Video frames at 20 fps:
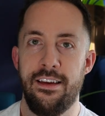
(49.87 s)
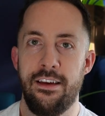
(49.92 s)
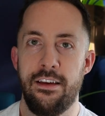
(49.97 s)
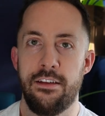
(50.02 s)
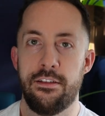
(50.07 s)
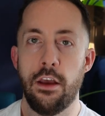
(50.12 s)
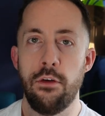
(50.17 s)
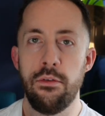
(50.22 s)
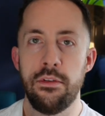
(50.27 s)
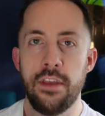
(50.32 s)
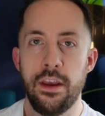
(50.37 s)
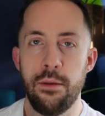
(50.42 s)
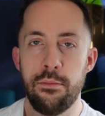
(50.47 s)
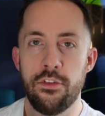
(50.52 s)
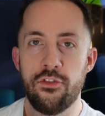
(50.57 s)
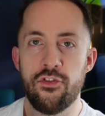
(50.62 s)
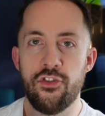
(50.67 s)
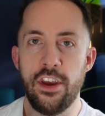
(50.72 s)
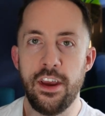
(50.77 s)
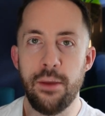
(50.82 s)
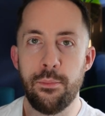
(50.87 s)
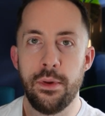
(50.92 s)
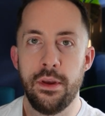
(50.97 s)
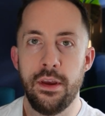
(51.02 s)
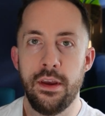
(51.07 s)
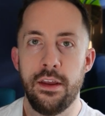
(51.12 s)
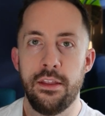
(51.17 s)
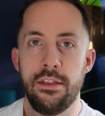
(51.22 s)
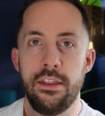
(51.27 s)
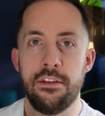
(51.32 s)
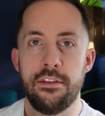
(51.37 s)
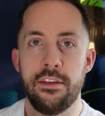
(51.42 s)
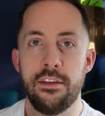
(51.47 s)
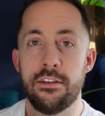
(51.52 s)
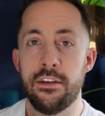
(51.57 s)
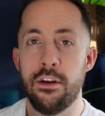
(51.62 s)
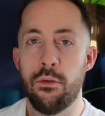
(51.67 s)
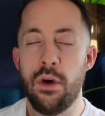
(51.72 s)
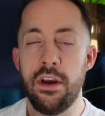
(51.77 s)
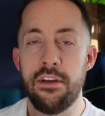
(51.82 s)
So in terms of ship, this
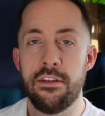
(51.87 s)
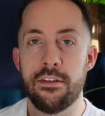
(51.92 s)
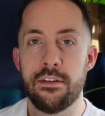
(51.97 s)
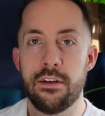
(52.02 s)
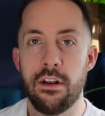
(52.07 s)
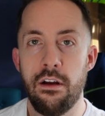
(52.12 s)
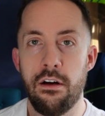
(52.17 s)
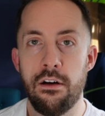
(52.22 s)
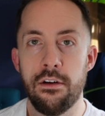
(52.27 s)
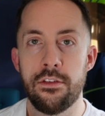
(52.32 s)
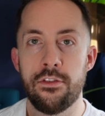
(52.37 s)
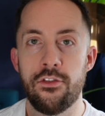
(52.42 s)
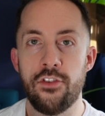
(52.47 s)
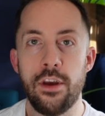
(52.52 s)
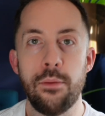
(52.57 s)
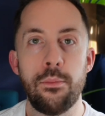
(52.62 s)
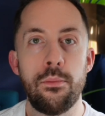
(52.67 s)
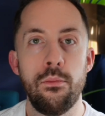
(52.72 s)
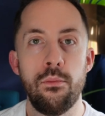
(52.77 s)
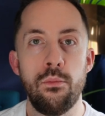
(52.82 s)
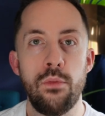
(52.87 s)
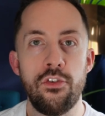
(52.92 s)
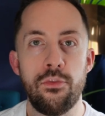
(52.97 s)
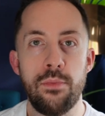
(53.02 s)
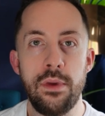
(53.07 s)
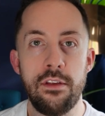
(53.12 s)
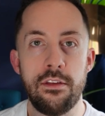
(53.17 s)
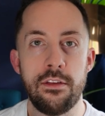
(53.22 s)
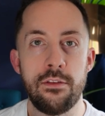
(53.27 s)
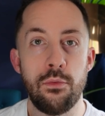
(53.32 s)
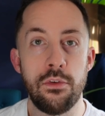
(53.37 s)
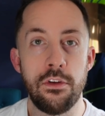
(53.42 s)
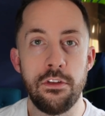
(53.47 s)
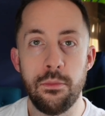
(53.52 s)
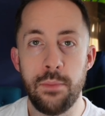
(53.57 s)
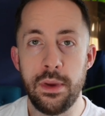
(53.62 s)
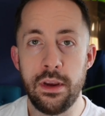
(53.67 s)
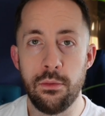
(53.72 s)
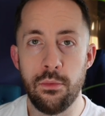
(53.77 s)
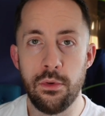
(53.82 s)
is an Oasis class ship, which means it's one of
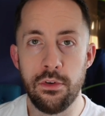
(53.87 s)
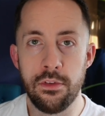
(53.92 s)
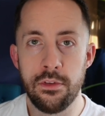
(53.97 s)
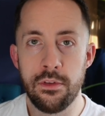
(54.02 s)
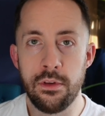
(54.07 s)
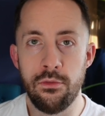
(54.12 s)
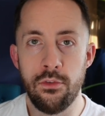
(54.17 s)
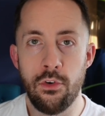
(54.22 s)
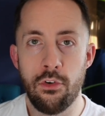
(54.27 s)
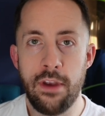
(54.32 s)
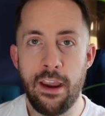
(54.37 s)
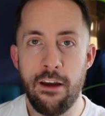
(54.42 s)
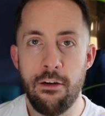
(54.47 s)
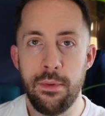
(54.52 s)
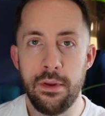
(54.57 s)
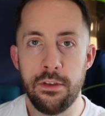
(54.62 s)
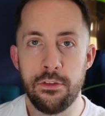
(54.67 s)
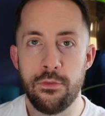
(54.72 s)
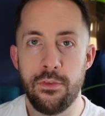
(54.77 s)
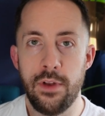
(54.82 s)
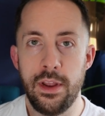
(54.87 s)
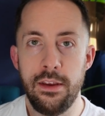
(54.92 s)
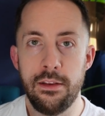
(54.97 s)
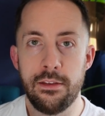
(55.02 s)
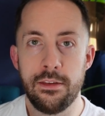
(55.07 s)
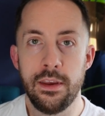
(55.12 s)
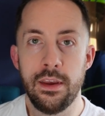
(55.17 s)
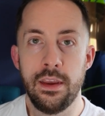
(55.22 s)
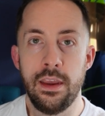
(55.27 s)
the bigger ones in Royal Caribbean's fleet.